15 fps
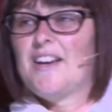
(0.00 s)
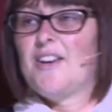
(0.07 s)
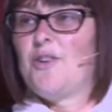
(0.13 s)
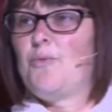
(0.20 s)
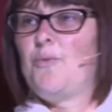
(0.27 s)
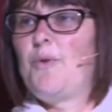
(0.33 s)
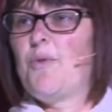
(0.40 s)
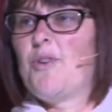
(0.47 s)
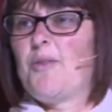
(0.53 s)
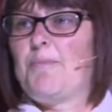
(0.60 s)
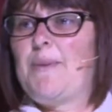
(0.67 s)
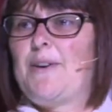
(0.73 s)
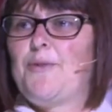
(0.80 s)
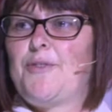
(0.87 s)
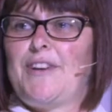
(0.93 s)
We want to
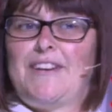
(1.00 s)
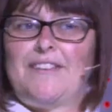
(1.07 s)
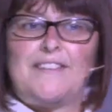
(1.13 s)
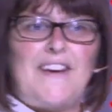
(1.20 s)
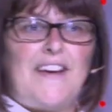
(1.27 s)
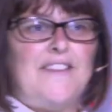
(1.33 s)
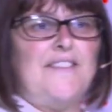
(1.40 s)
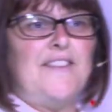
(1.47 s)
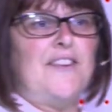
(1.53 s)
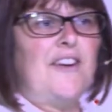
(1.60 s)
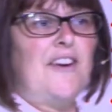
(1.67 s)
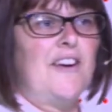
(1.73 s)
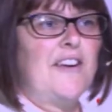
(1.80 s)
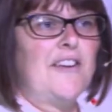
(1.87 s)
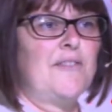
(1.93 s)
build in test and
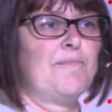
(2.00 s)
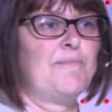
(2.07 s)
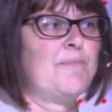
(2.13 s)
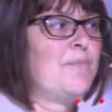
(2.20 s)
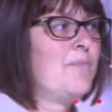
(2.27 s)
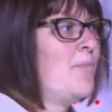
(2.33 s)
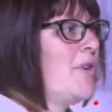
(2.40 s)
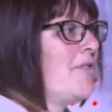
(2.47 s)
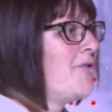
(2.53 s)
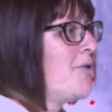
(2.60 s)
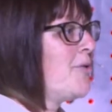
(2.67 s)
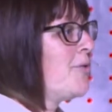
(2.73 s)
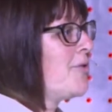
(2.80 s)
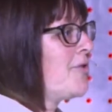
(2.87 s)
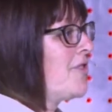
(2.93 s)
learn. We've
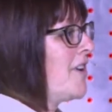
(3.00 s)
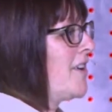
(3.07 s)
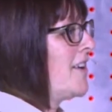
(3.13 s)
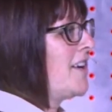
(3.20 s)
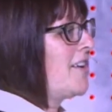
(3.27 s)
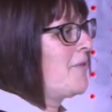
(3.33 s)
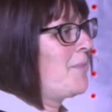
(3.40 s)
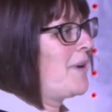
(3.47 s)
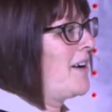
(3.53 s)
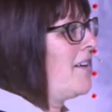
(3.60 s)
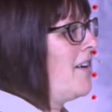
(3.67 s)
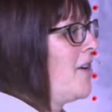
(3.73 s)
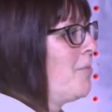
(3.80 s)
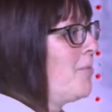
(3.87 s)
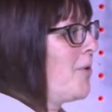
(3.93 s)
talked earlier about
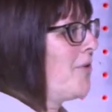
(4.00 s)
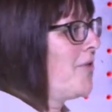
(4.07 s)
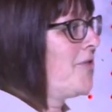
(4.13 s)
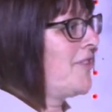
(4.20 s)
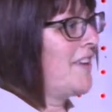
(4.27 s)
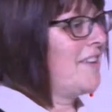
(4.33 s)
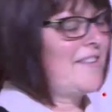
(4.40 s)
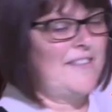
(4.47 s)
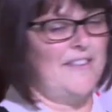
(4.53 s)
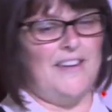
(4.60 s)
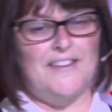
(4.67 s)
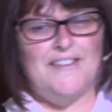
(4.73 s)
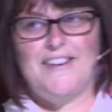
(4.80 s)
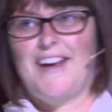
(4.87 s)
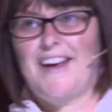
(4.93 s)
hypothesis
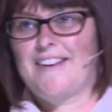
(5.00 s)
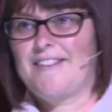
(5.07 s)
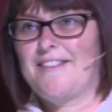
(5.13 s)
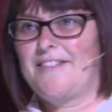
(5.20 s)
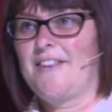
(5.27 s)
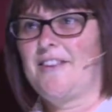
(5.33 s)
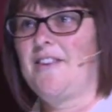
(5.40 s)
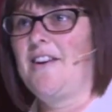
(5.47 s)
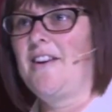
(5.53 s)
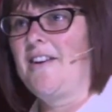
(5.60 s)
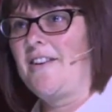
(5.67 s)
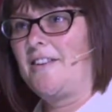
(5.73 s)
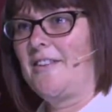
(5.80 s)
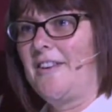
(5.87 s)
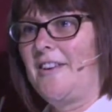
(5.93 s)
and test and
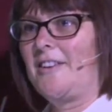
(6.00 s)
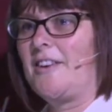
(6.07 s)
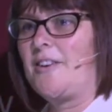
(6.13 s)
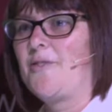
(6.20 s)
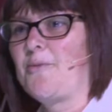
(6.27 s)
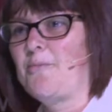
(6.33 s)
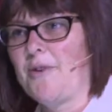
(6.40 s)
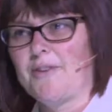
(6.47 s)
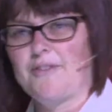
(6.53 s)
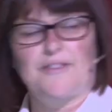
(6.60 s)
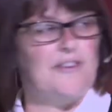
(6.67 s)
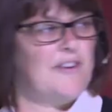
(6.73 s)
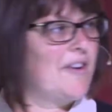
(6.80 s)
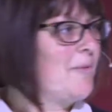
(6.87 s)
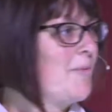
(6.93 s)
learn and go to
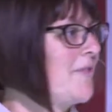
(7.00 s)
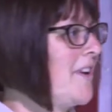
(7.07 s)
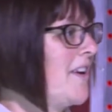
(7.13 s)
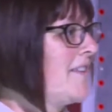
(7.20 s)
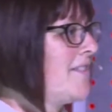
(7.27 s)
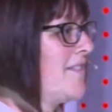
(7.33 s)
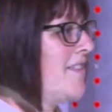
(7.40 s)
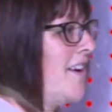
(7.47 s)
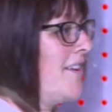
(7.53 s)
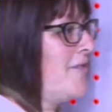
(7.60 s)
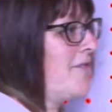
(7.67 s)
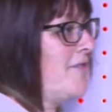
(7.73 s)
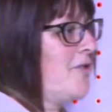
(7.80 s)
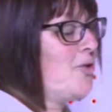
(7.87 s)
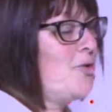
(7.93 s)
prototypes and
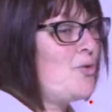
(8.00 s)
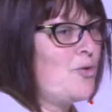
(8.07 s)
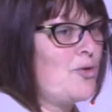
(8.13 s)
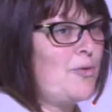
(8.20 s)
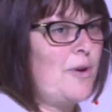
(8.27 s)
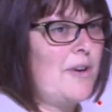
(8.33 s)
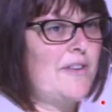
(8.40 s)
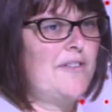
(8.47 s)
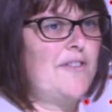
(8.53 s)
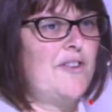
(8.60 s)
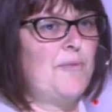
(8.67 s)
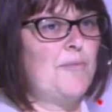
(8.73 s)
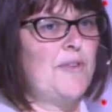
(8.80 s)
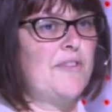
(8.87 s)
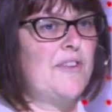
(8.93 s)
test and talk to our
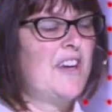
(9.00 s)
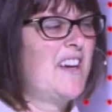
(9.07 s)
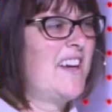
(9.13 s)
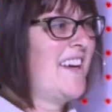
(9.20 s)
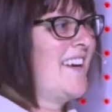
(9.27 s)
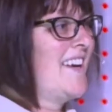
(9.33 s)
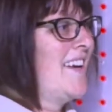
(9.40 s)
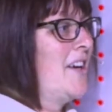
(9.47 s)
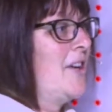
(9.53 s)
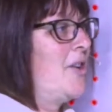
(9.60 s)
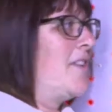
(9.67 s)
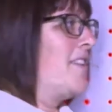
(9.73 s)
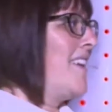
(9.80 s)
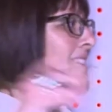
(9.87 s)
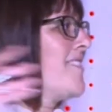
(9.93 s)
consumers.
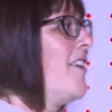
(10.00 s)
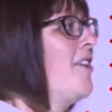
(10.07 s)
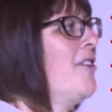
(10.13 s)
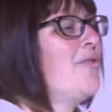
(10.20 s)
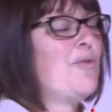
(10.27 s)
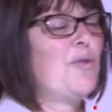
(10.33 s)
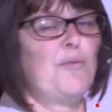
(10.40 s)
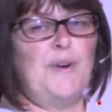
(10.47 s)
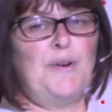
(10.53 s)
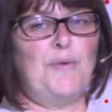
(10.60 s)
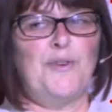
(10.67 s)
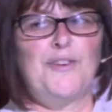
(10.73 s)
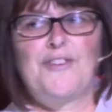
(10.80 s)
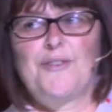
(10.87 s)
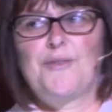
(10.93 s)
That's kind of what we
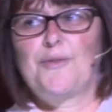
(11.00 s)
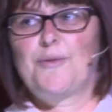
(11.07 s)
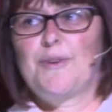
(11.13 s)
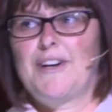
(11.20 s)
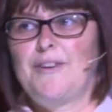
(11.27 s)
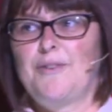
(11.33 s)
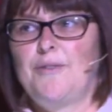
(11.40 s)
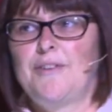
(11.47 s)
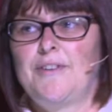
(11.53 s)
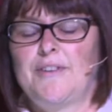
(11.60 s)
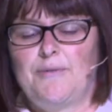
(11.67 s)
want to do as well.